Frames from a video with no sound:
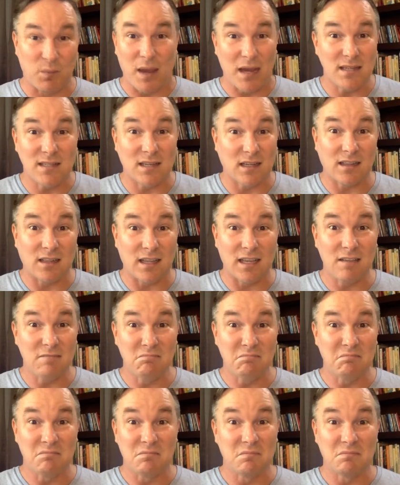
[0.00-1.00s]

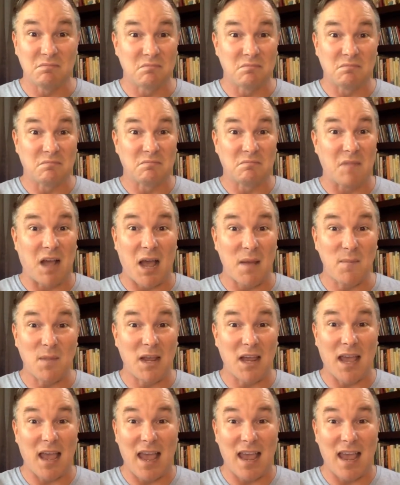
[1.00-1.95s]
Basically, I'm